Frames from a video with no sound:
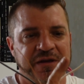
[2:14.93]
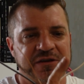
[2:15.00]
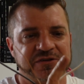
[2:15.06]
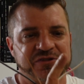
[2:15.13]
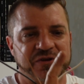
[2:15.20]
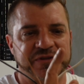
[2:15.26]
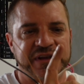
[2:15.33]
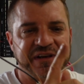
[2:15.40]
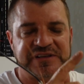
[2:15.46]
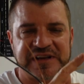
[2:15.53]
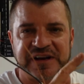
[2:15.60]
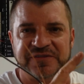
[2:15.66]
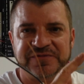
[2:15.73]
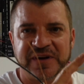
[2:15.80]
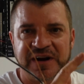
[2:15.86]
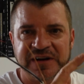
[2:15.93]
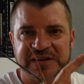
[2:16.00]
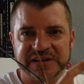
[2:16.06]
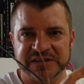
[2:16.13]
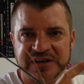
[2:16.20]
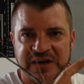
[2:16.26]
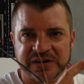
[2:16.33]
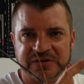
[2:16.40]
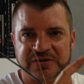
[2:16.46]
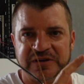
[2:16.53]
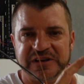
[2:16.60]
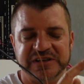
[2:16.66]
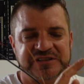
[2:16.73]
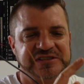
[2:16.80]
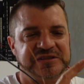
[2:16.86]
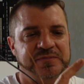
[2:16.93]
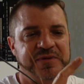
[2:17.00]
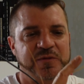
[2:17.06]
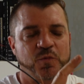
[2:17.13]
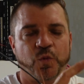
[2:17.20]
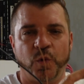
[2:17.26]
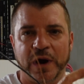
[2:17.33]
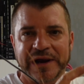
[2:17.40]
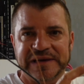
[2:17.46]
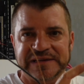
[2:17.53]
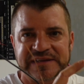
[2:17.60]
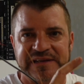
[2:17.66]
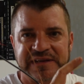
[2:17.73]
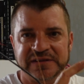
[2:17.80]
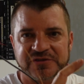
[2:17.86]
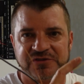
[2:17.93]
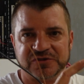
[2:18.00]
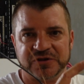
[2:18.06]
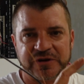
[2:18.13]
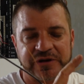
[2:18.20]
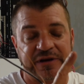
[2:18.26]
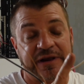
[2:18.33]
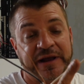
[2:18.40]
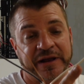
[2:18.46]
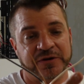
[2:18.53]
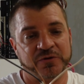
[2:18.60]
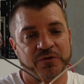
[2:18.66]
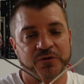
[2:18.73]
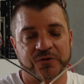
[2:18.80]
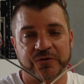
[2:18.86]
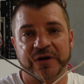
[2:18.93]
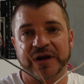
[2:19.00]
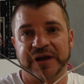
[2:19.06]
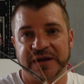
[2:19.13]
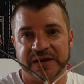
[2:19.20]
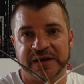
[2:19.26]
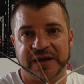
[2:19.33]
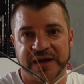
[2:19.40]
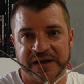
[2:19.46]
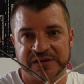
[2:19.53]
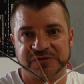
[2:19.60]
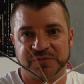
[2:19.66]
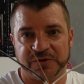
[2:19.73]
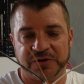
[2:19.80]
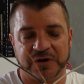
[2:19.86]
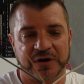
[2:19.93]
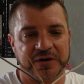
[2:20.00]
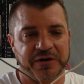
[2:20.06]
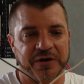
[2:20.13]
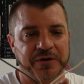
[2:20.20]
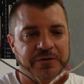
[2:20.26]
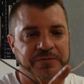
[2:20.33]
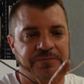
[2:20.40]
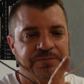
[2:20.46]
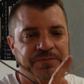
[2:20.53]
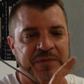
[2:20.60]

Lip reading: So the identified conductor is to be white in the circuit and or gray as per our code.